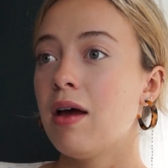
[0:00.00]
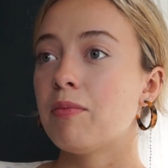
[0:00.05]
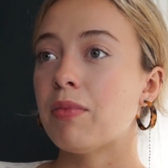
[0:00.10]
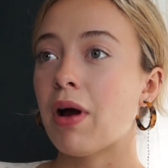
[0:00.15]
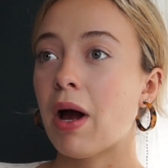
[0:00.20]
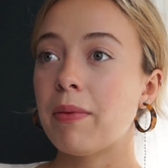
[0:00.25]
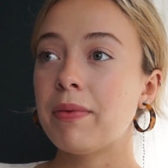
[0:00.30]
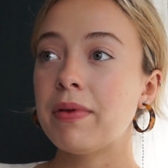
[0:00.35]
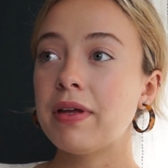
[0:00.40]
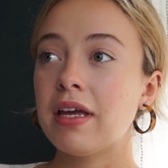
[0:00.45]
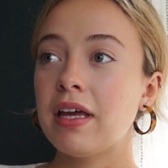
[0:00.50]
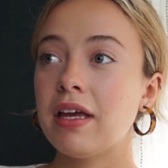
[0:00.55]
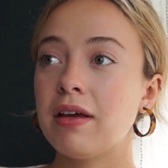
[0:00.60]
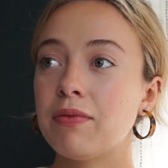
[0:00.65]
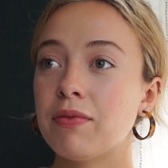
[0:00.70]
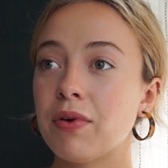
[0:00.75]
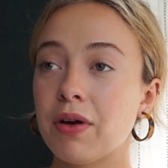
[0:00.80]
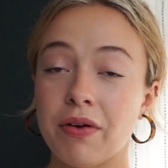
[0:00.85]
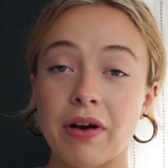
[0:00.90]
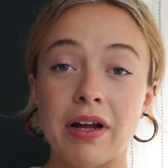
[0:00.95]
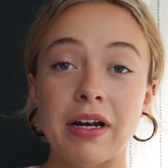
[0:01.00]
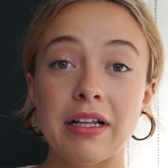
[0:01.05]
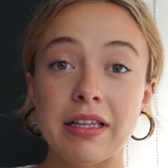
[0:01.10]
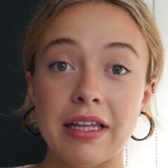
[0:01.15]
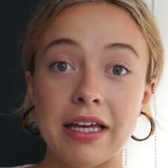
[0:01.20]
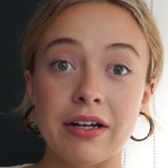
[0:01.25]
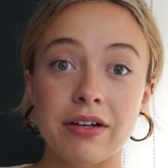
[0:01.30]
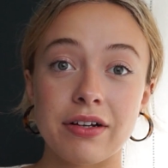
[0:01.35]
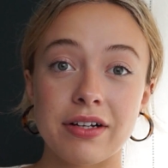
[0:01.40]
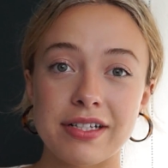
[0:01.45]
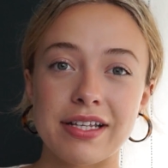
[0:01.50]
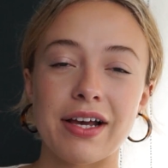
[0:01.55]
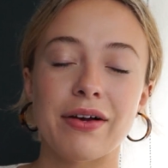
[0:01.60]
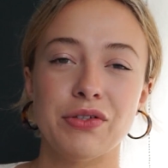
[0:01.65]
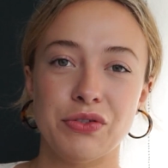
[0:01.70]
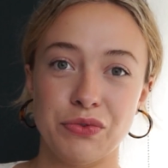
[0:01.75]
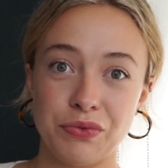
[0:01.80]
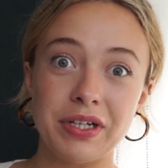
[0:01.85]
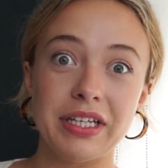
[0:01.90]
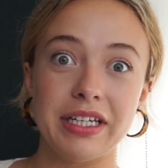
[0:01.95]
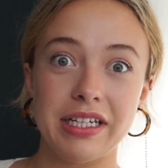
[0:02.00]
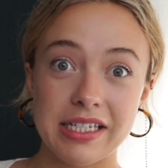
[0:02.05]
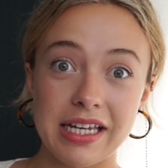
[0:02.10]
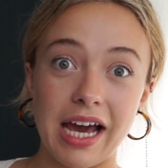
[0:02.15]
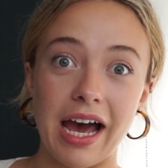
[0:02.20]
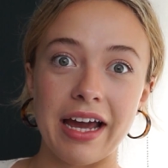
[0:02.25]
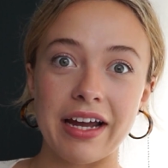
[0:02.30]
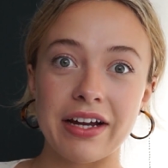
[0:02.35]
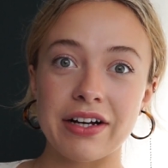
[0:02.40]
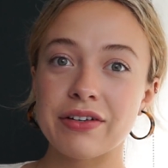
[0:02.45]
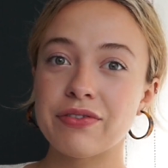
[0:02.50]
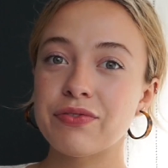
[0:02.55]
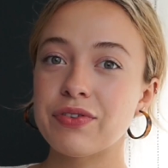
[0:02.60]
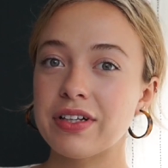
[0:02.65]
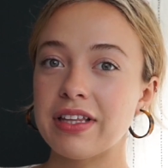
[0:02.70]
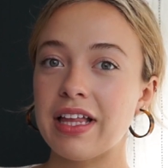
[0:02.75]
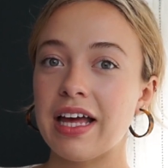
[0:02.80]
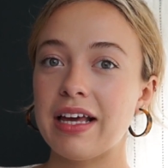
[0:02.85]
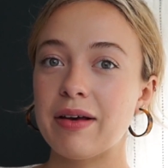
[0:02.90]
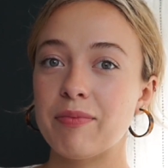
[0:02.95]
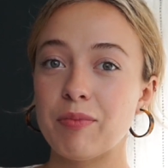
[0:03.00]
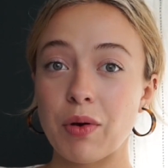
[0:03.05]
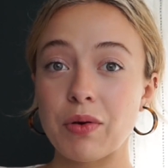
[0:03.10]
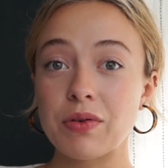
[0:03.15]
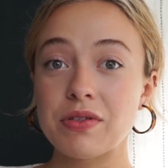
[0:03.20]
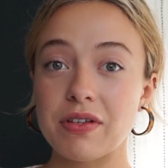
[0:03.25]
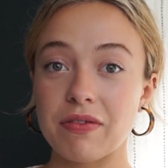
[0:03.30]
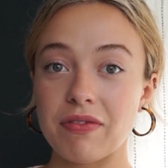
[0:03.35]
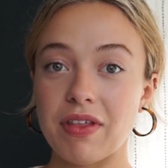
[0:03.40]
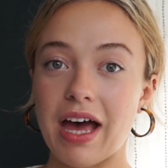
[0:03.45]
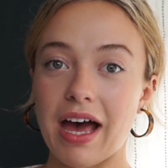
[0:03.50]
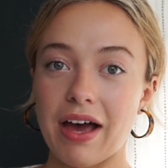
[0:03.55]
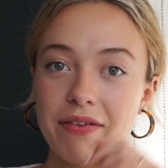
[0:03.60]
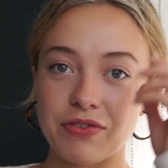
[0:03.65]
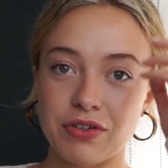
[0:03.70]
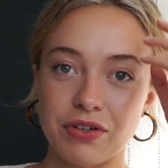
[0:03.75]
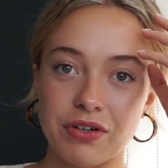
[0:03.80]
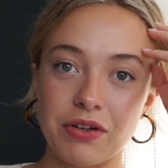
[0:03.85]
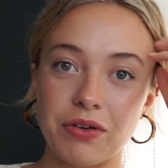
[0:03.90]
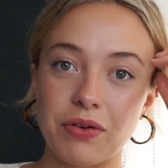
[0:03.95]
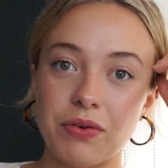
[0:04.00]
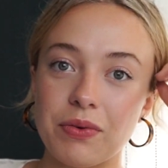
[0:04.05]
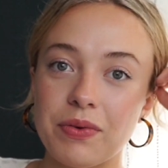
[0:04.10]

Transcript: Probably regret it later because I was really tired for like most of the afternoon